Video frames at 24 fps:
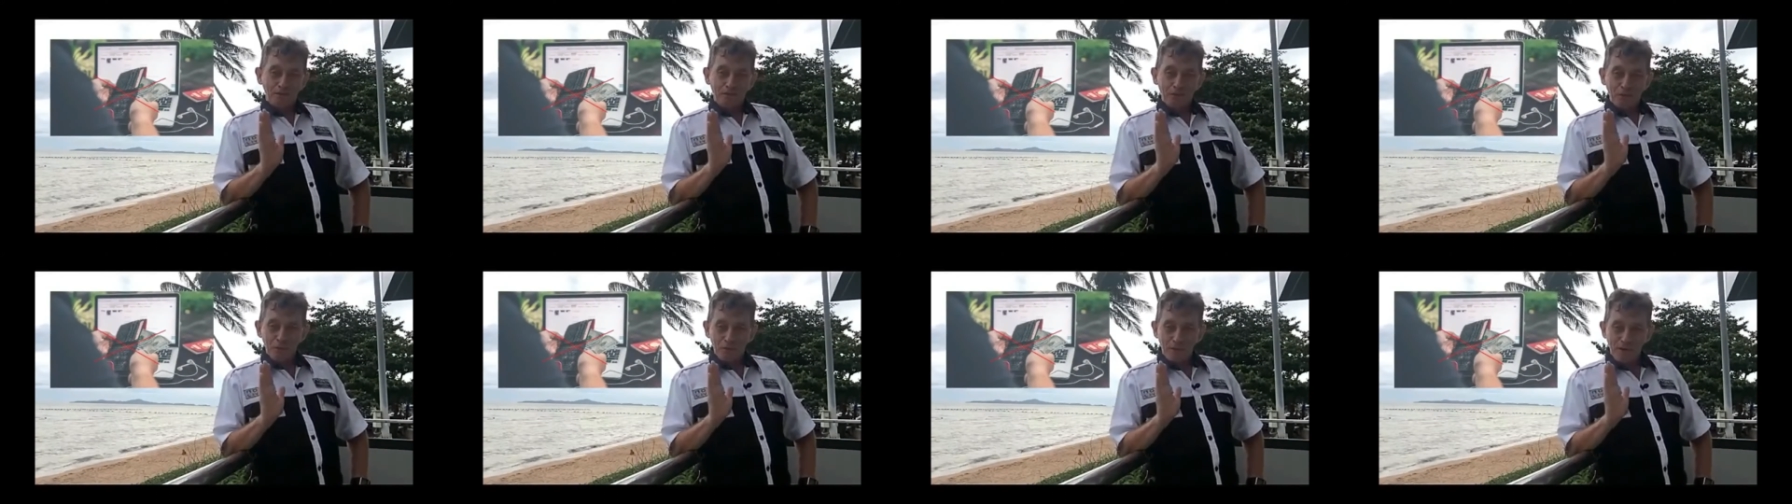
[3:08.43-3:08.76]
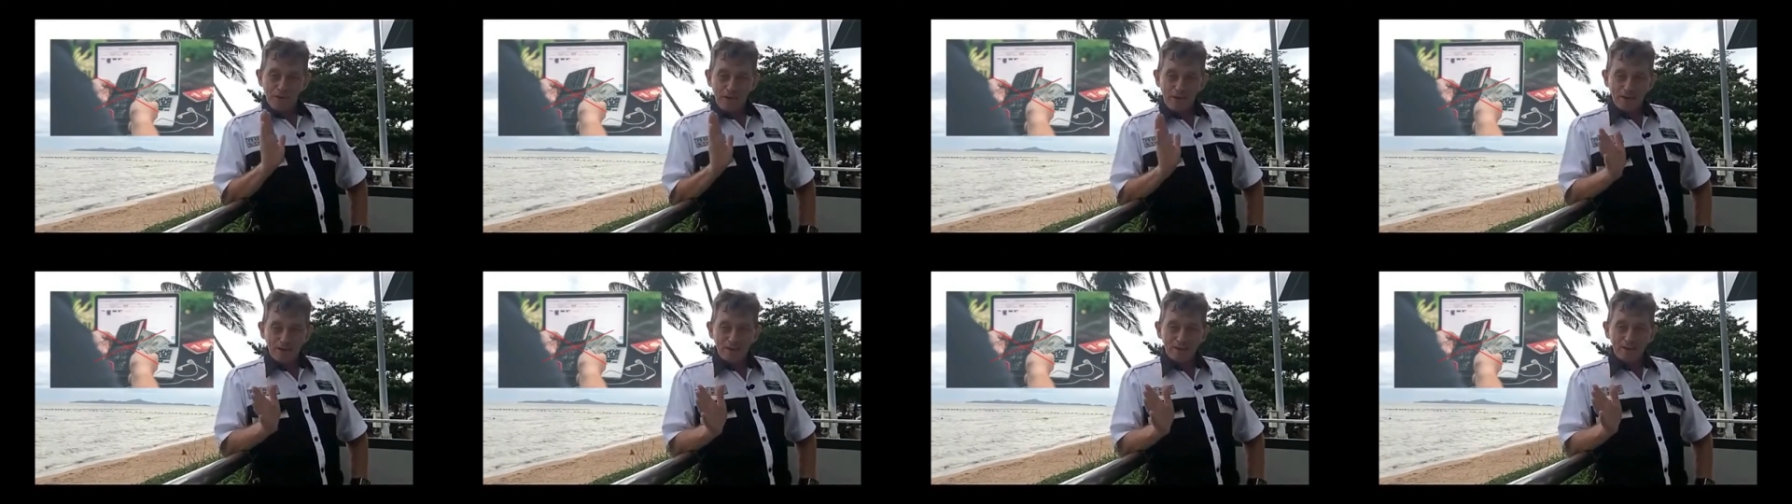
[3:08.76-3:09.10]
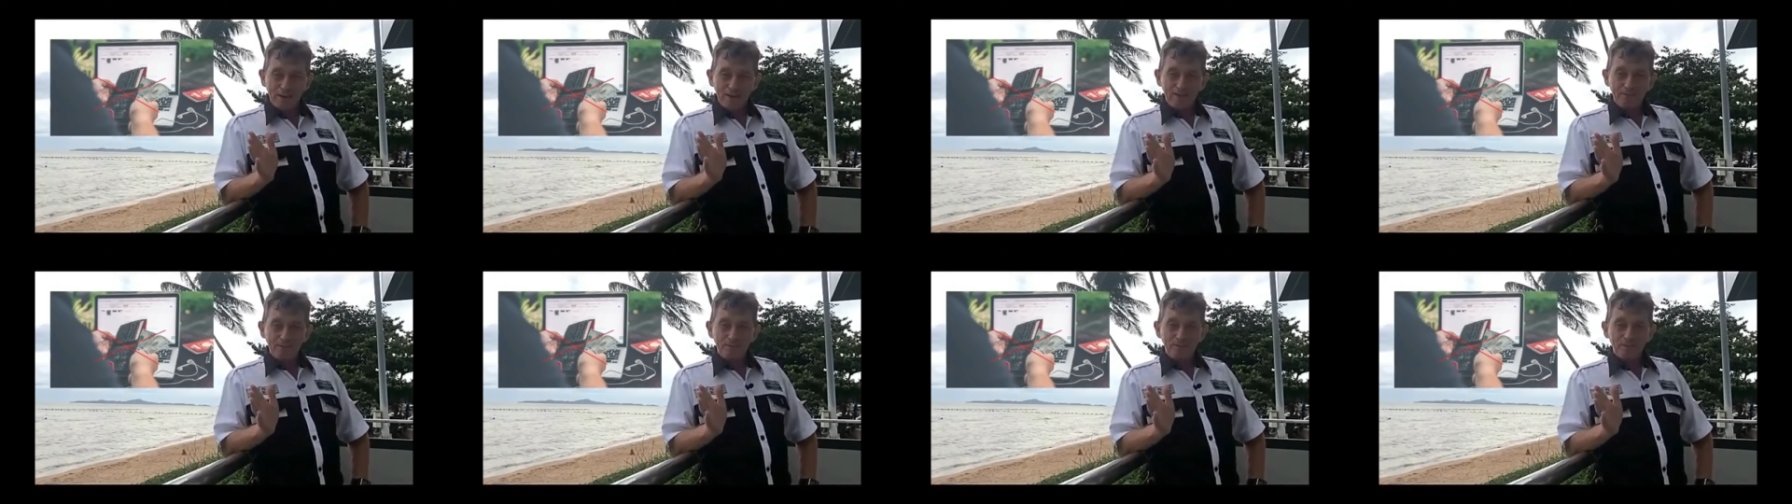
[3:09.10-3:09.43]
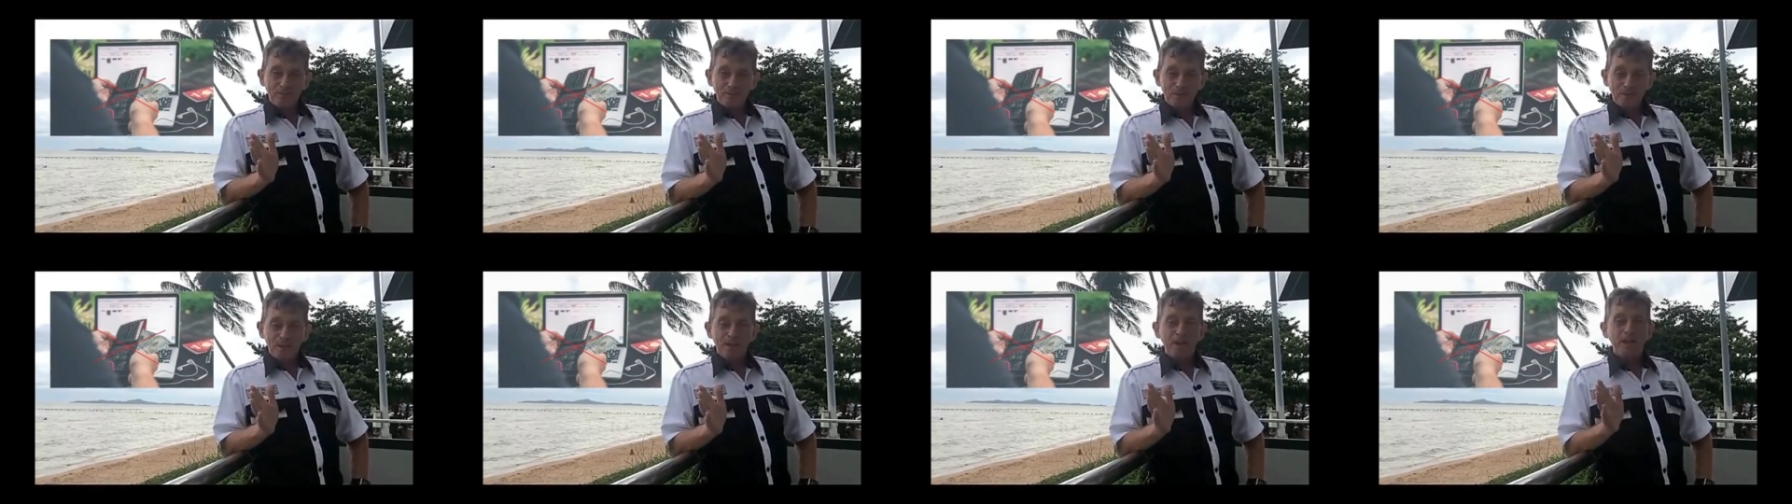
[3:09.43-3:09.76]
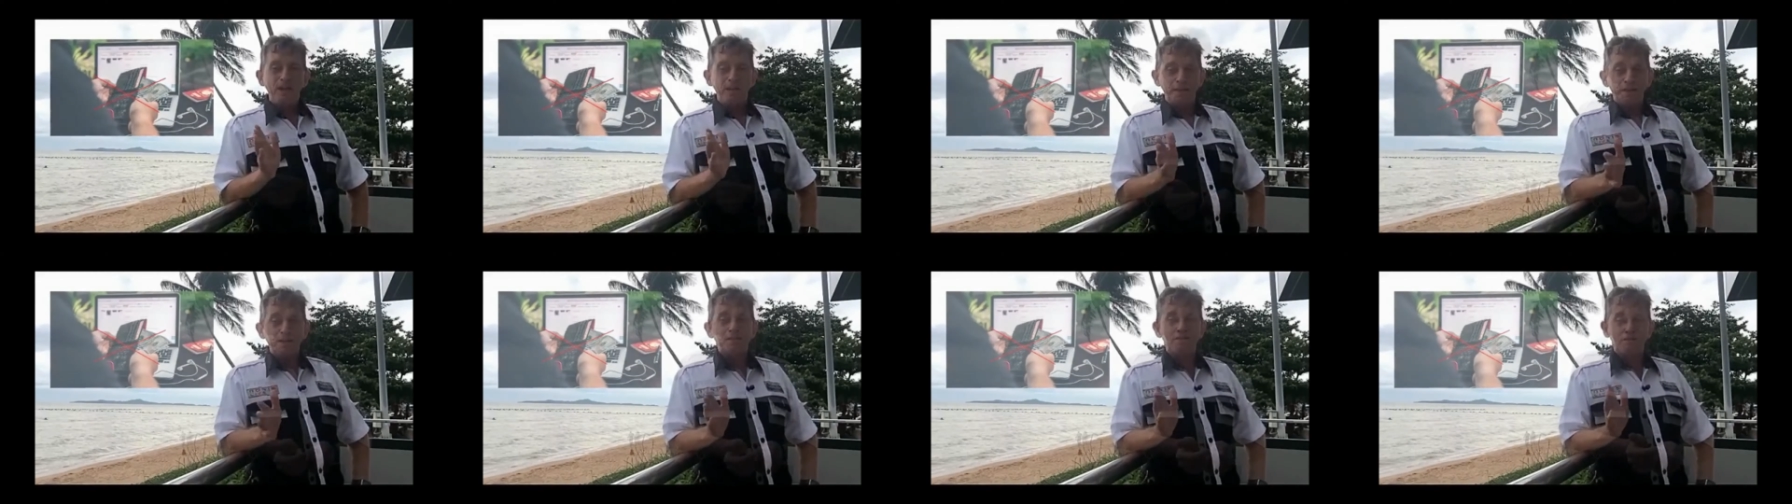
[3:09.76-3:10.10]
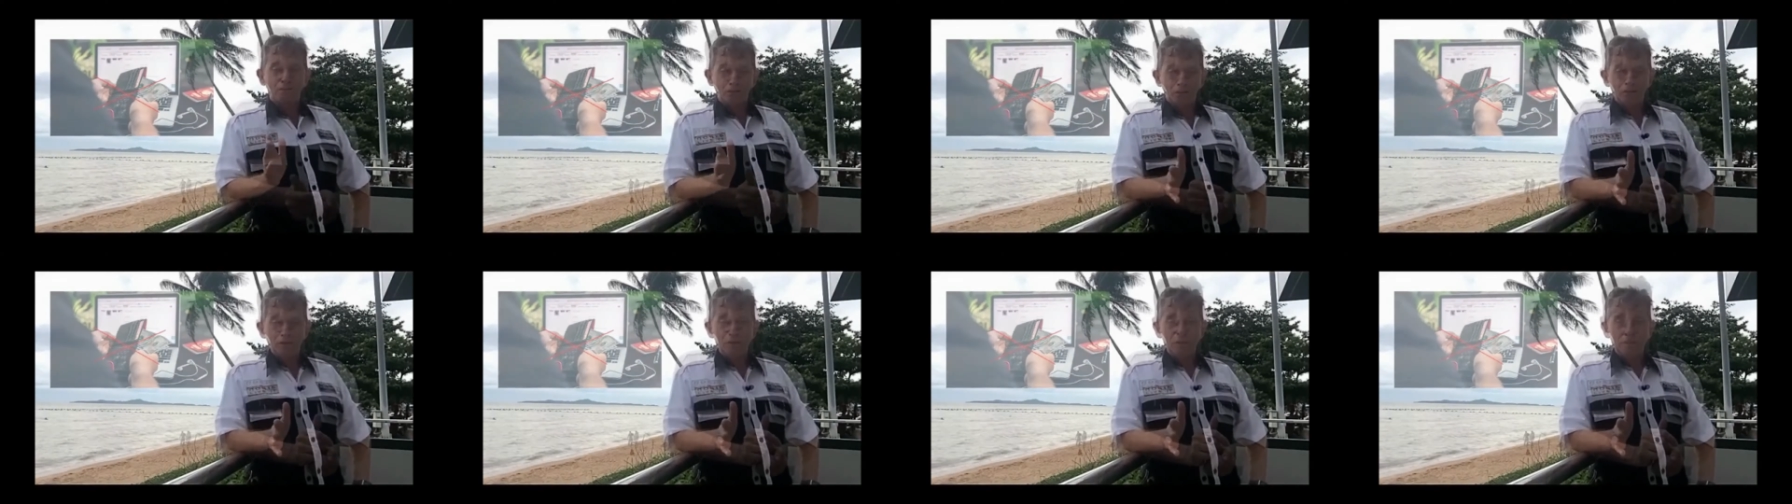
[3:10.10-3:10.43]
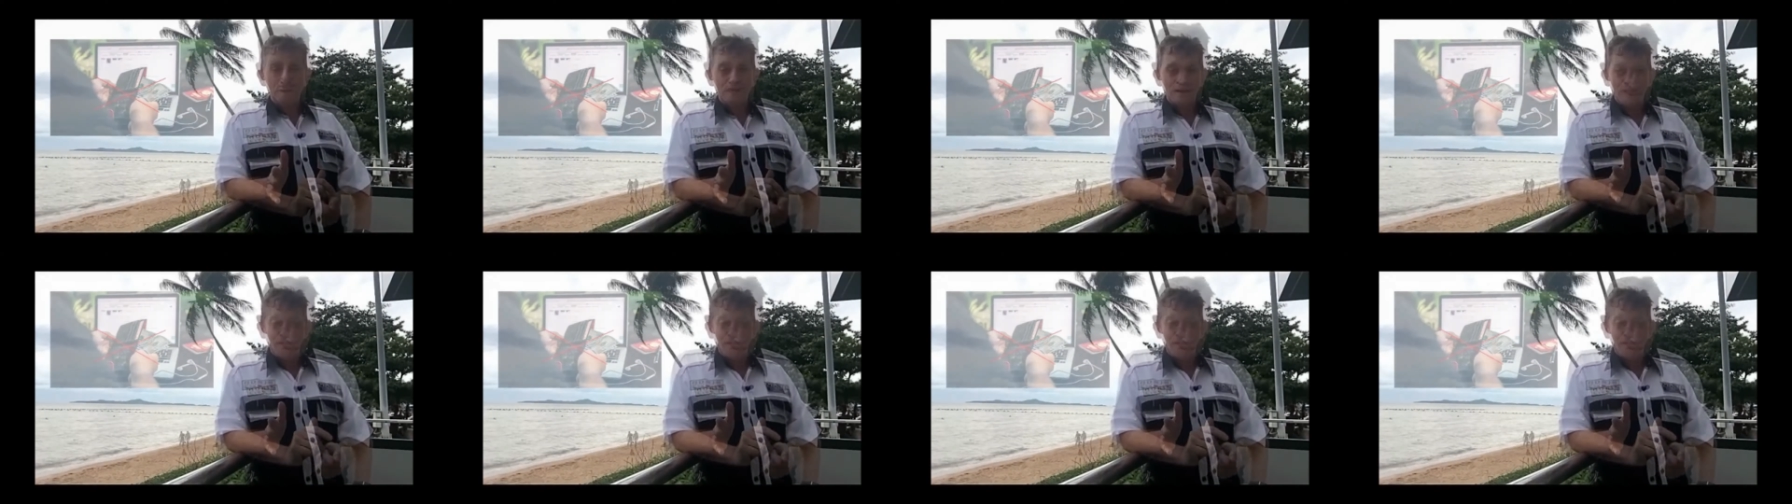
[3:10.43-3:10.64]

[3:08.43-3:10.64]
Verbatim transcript: for reality, it is free. This.